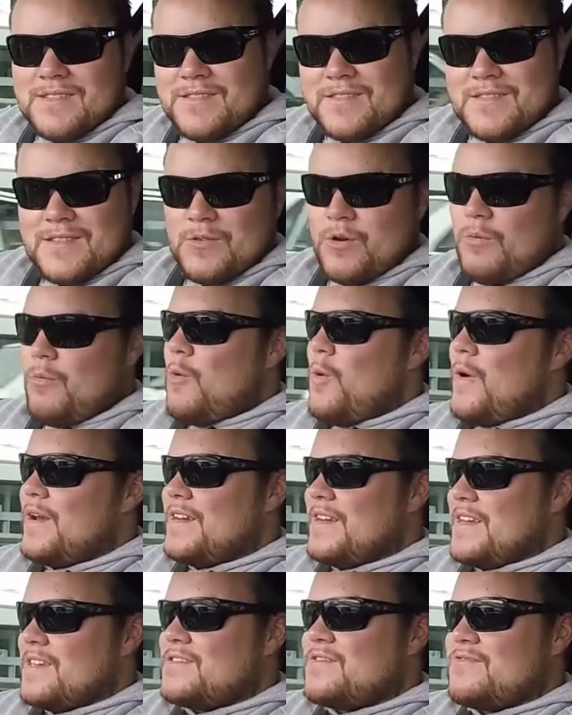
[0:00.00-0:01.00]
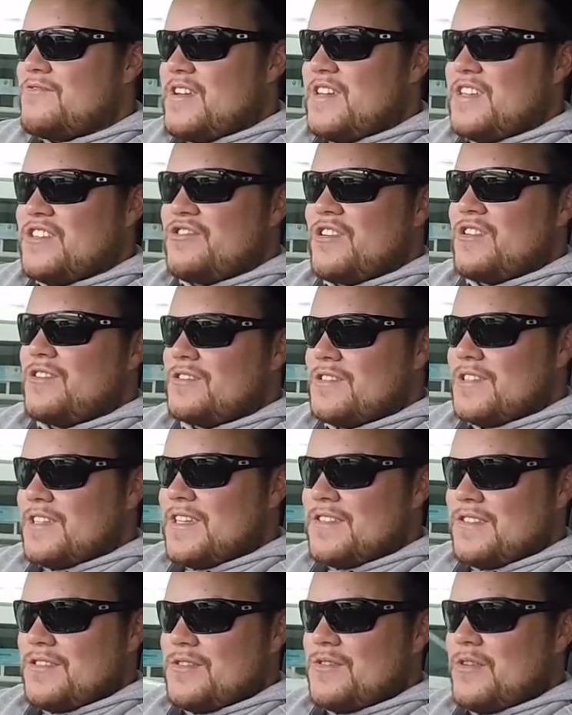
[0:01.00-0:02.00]
the normal one doesn't really struggle to
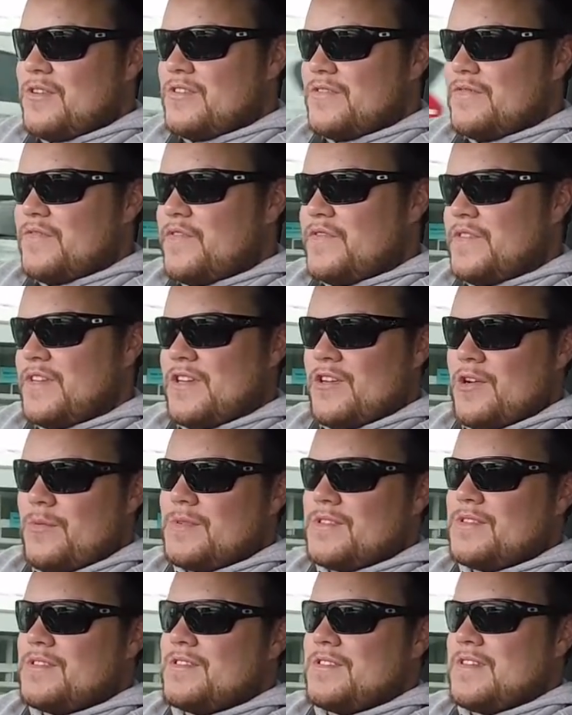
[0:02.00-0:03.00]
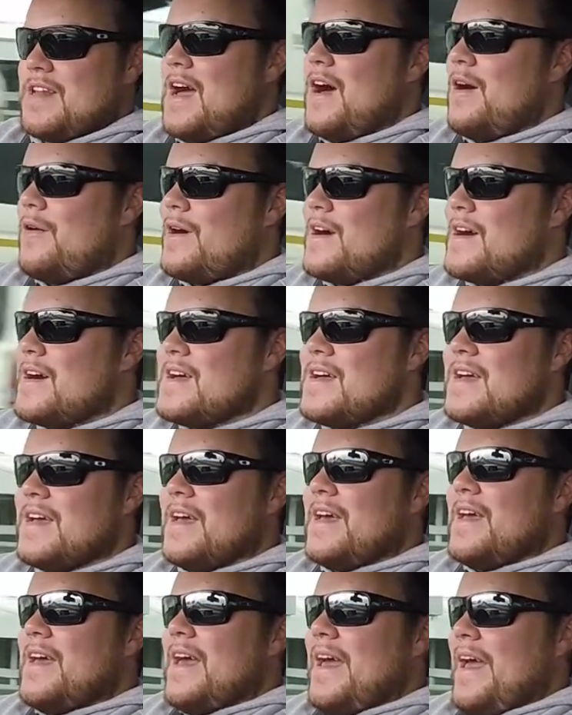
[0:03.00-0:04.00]
get to 250 kilometers an hour,
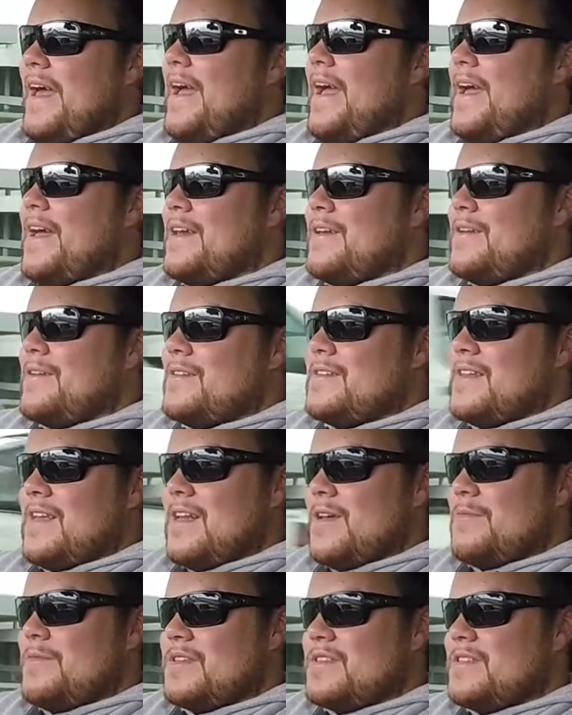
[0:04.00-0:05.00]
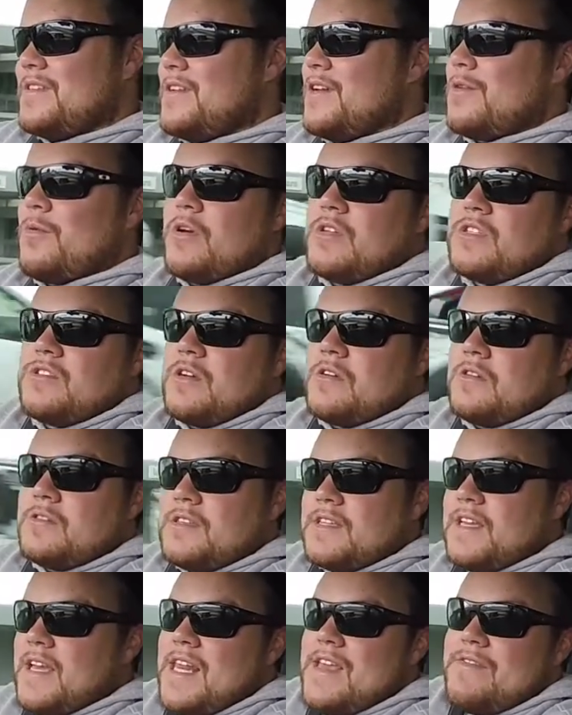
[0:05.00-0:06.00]
and delimited, it won't struggle
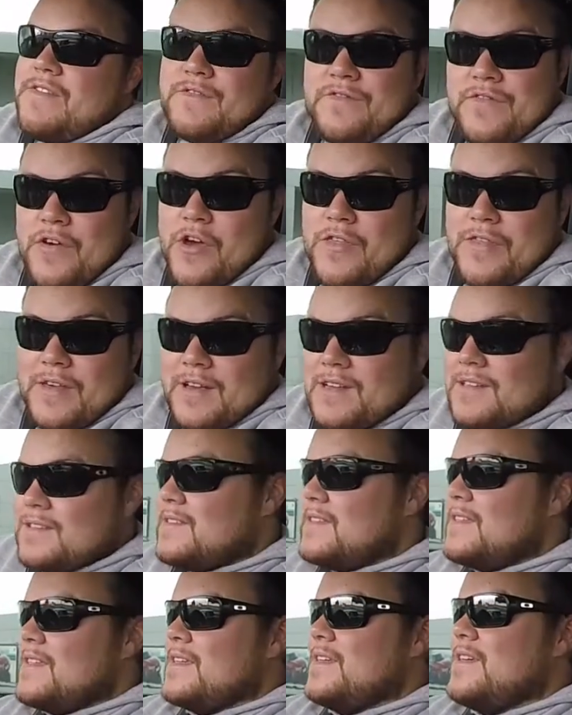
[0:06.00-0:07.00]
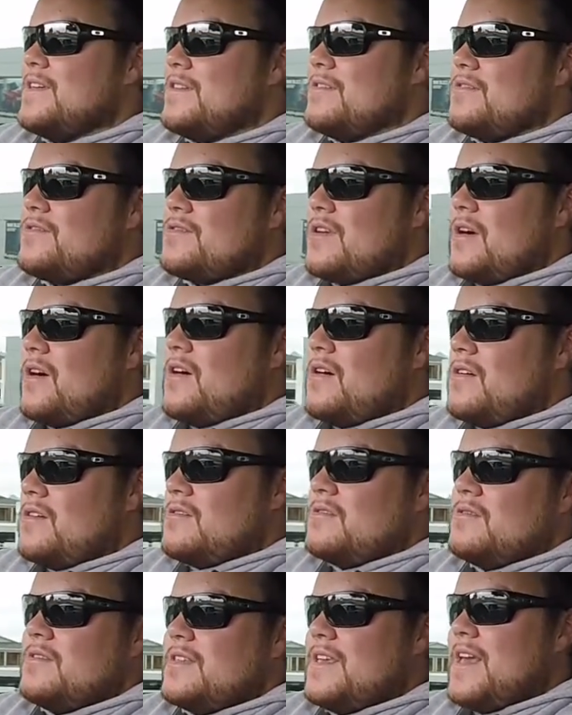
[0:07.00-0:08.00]
to get even further.
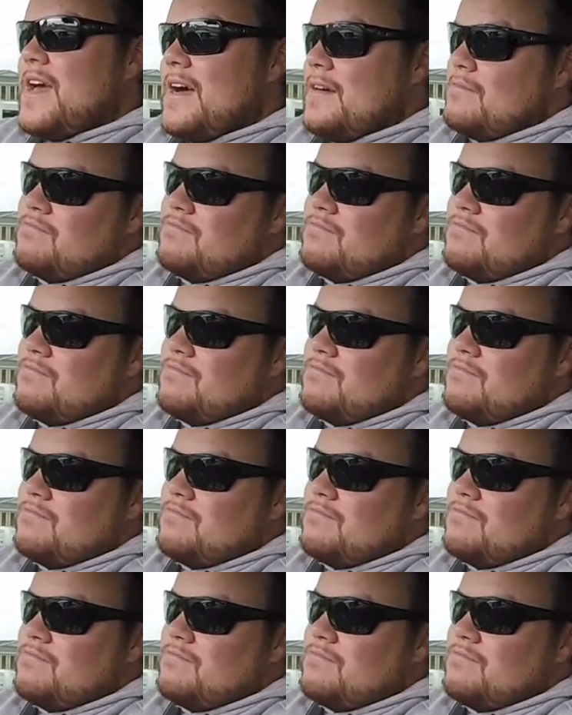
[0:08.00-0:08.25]
So yeah,